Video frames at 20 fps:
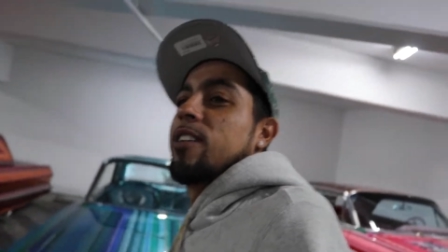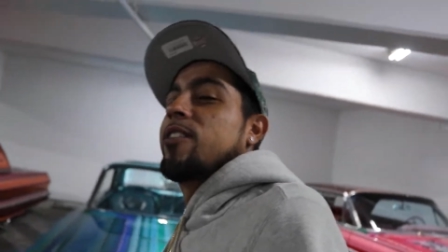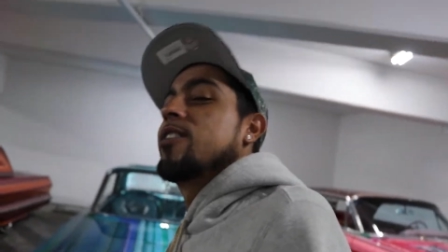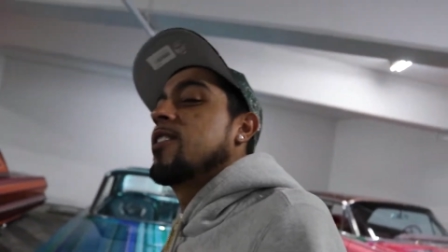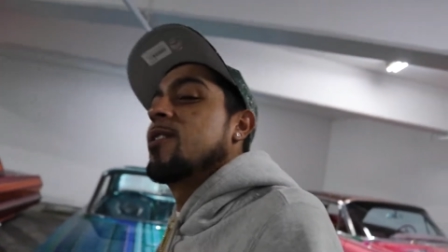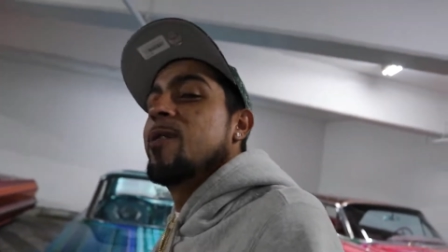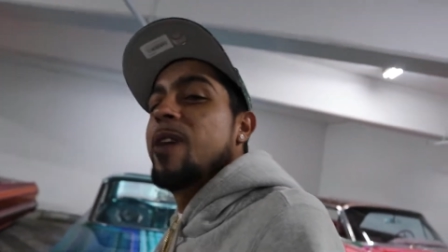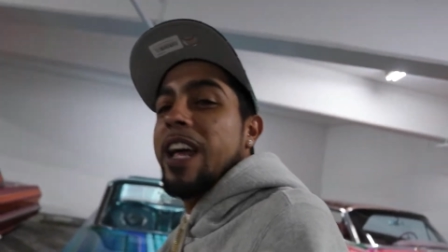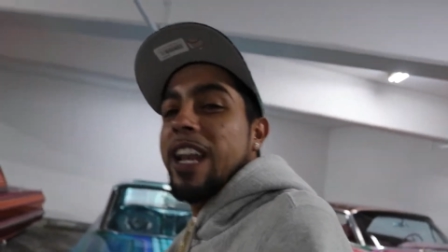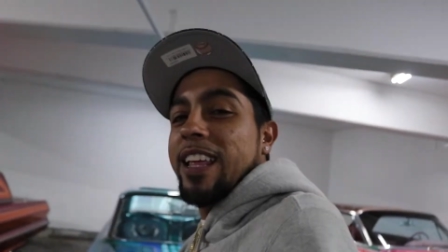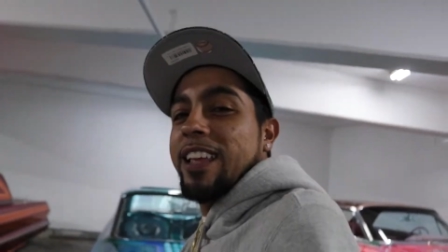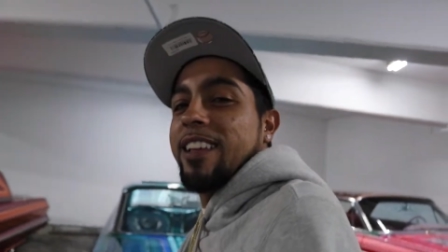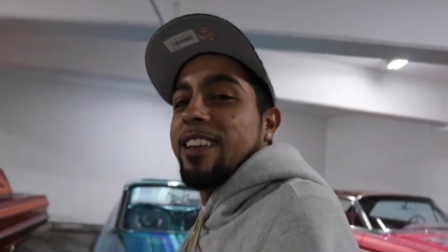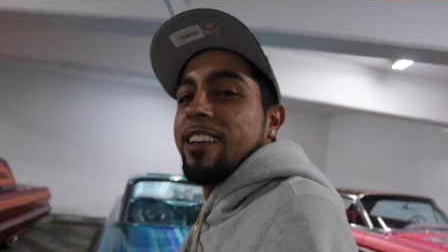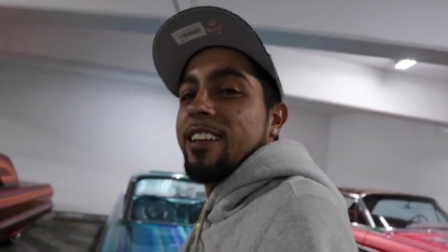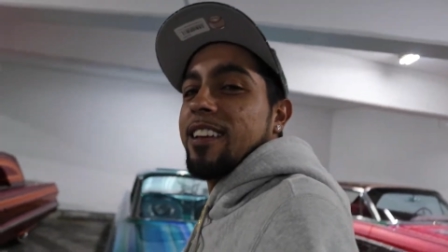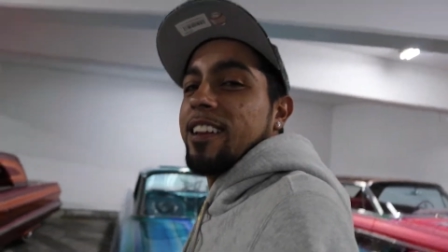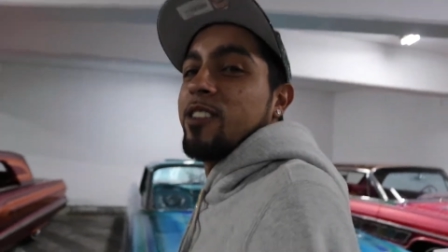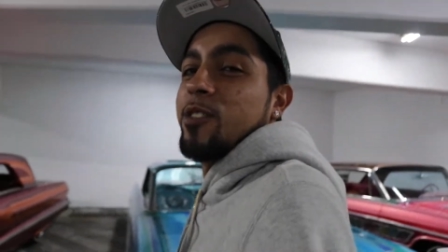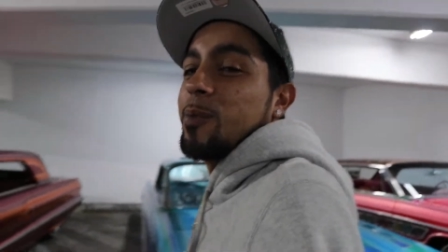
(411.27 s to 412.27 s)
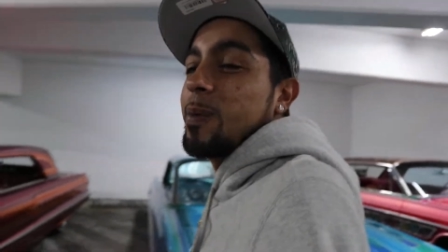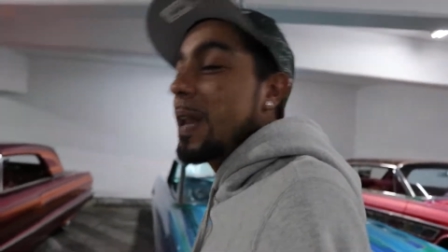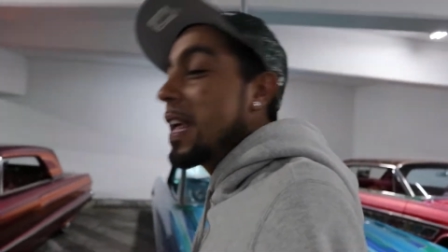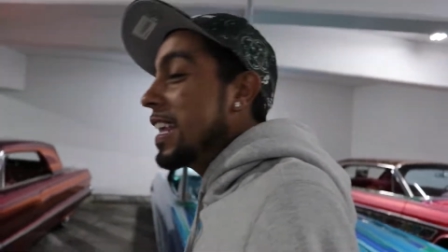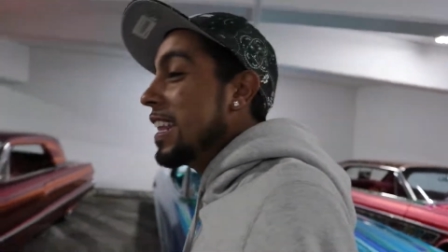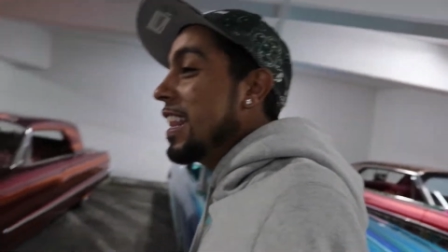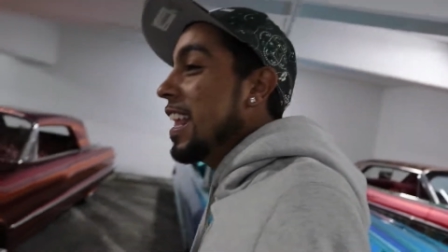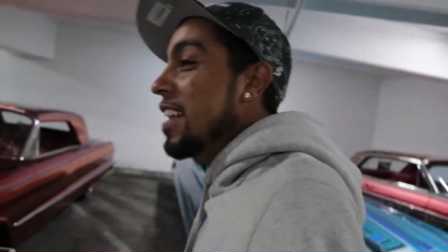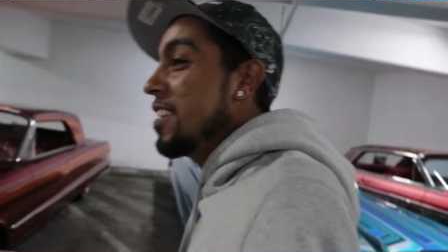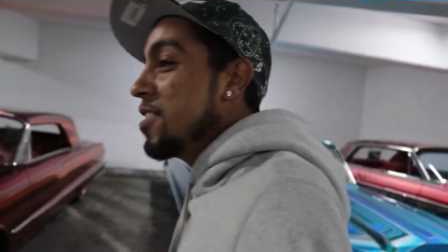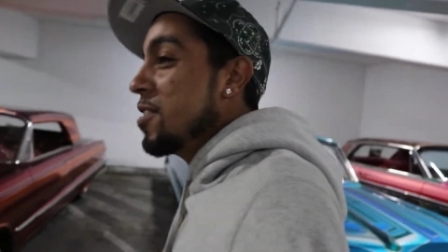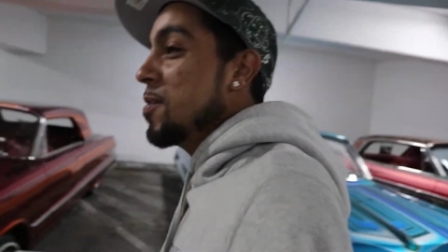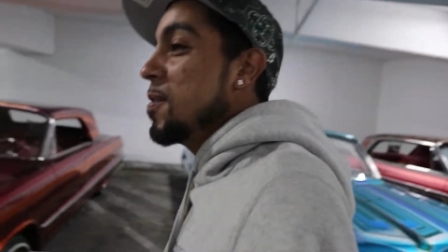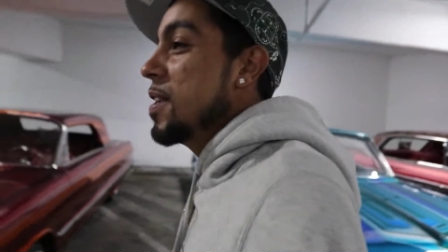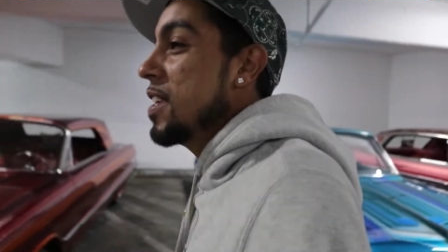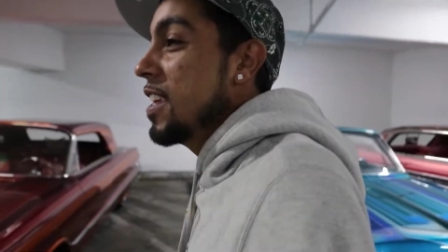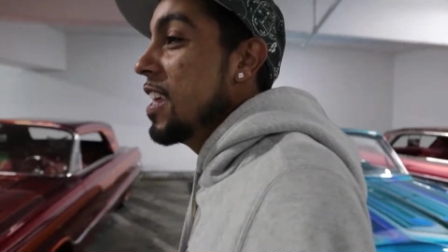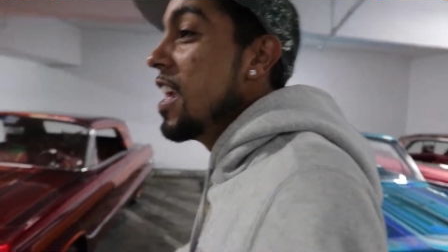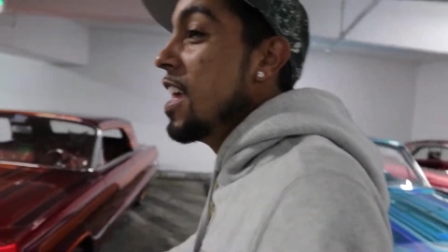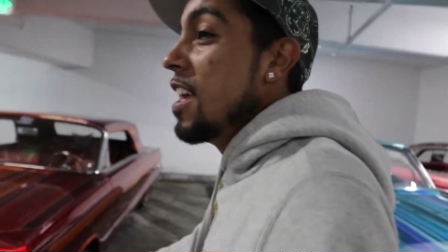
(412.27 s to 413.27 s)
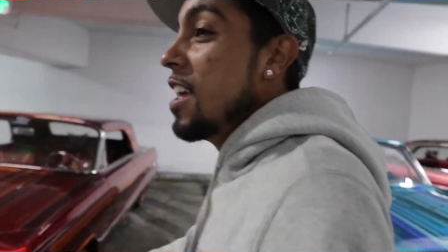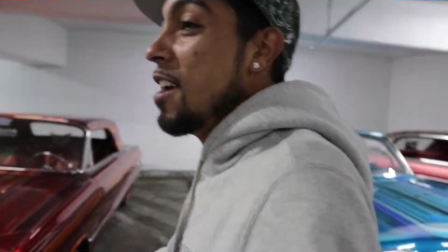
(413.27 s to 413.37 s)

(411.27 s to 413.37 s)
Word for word: If somebody could explain that to me,